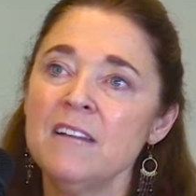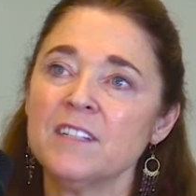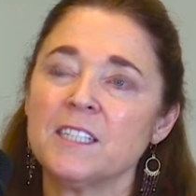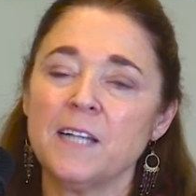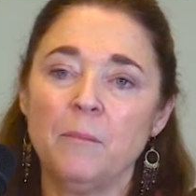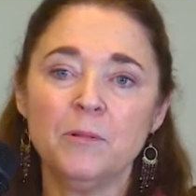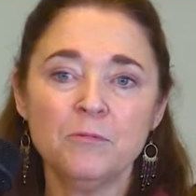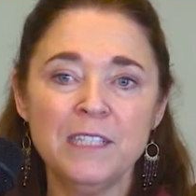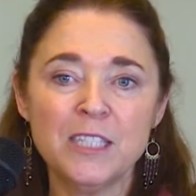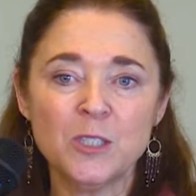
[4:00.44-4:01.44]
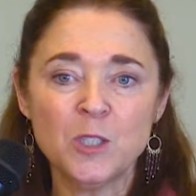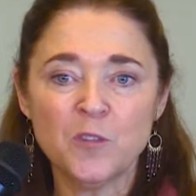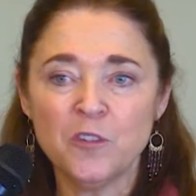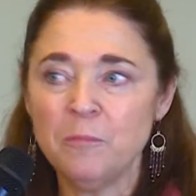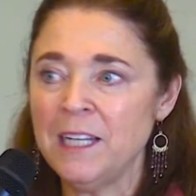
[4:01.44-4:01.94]
of a double research
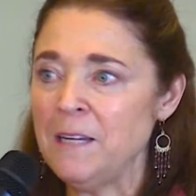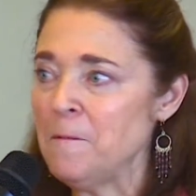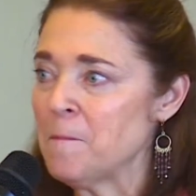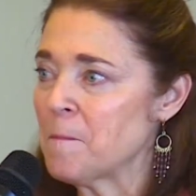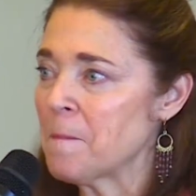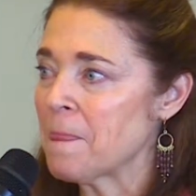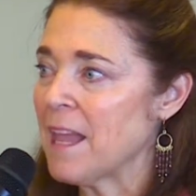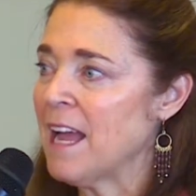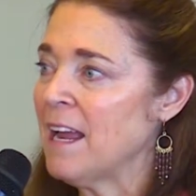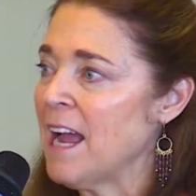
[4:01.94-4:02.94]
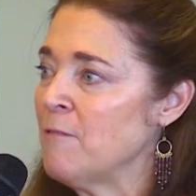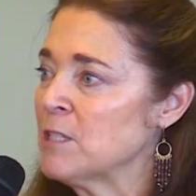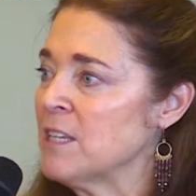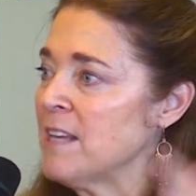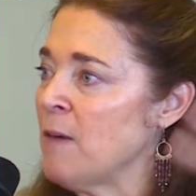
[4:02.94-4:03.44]
for me. I
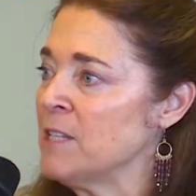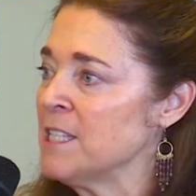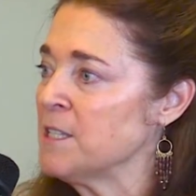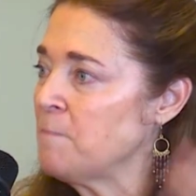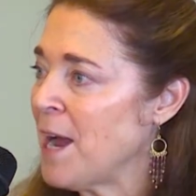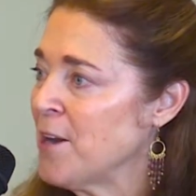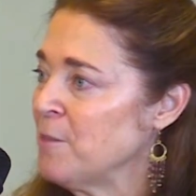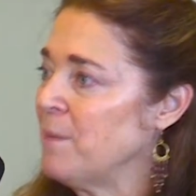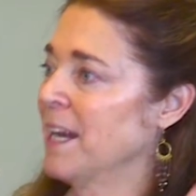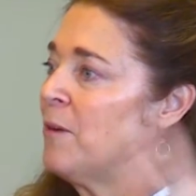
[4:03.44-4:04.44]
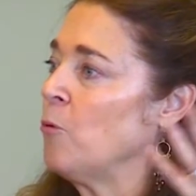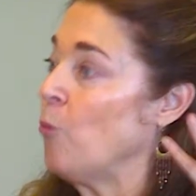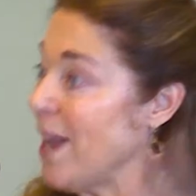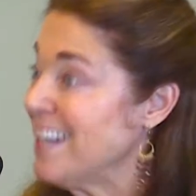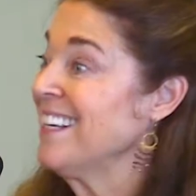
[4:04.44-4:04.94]
was inspired by
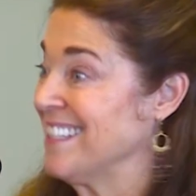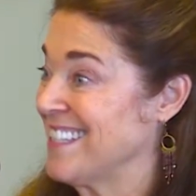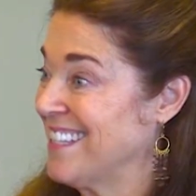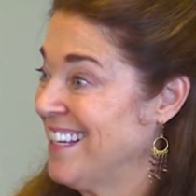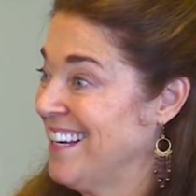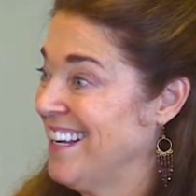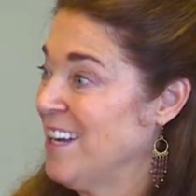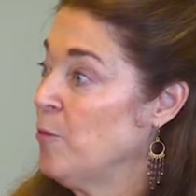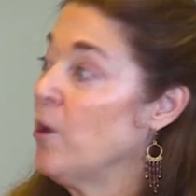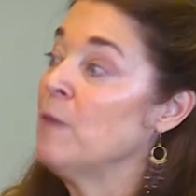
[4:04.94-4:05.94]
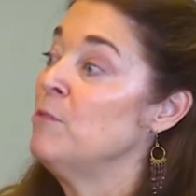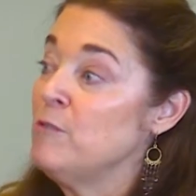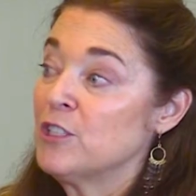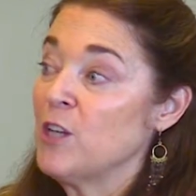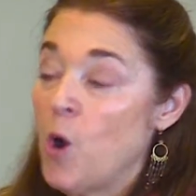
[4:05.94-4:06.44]
weddings, where I'm
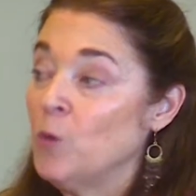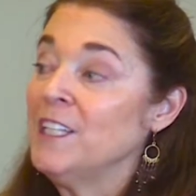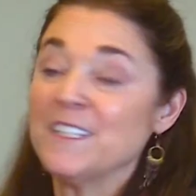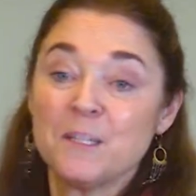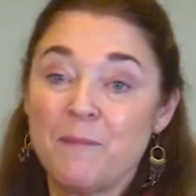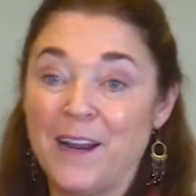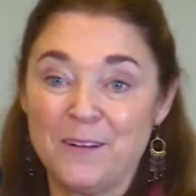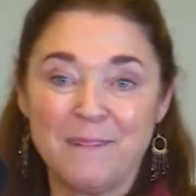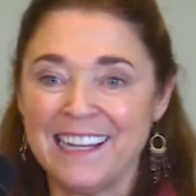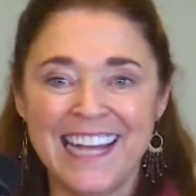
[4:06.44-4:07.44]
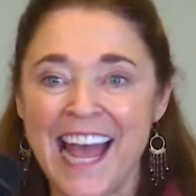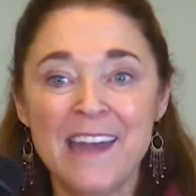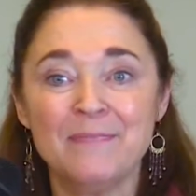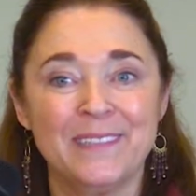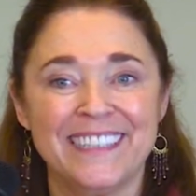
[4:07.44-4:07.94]
usually only inspired by the
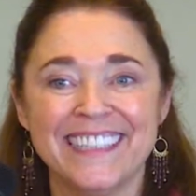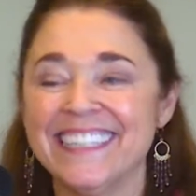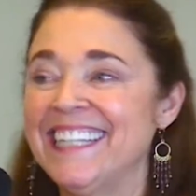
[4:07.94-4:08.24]
animal.